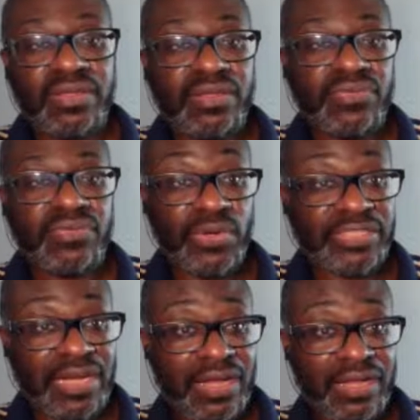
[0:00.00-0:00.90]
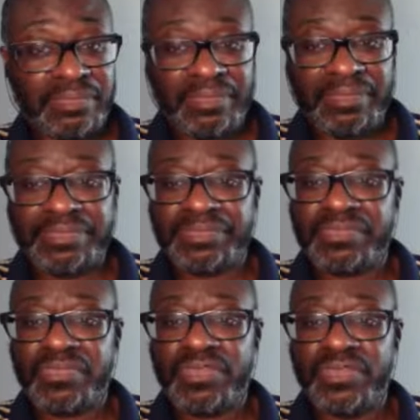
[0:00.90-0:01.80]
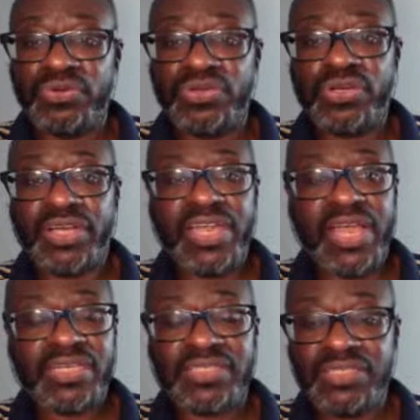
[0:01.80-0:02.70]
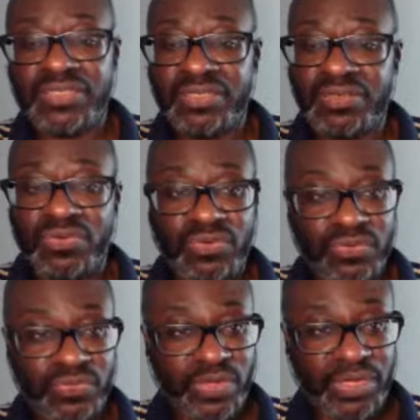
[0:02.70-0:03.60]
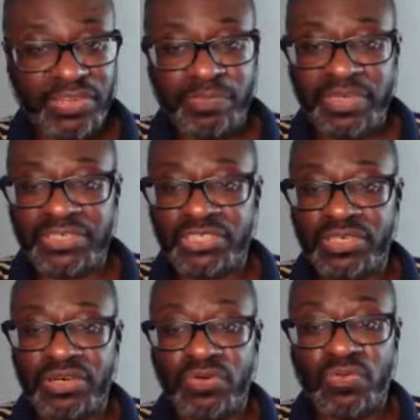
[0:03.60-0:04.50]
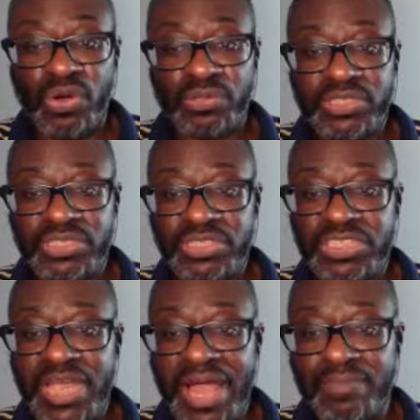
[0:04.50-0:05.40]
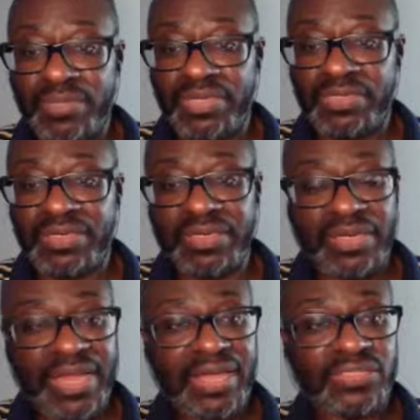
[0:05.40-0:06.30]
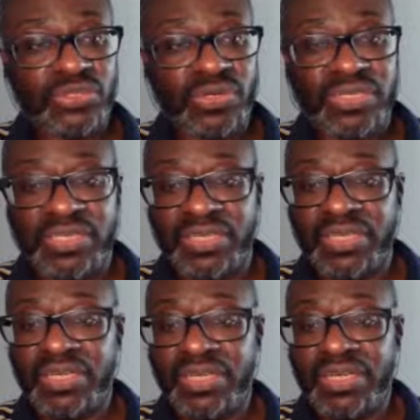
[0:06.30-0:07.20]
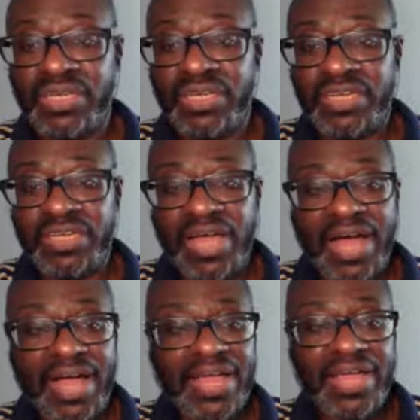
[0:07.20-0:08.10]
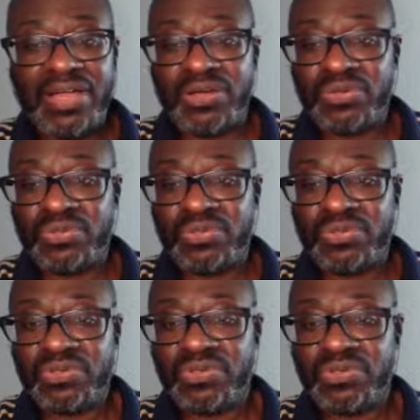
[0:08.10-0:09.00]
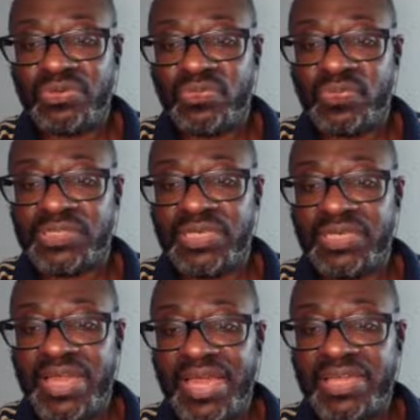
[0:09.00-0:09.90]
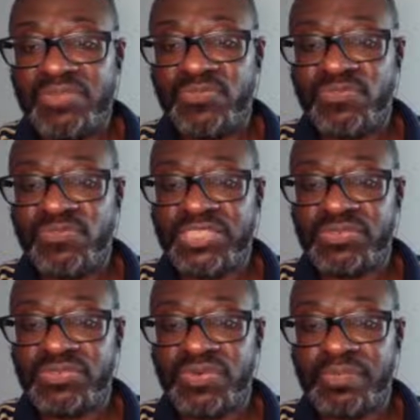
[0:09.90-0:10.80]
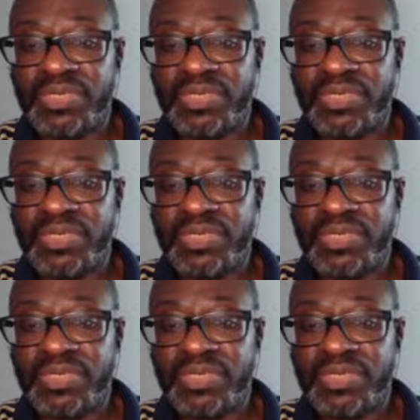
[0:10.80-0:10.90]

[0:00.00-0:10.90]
For Dom, New York Yankees relief pitcher Aroldis Chapman lands on the IL with a leg infection from a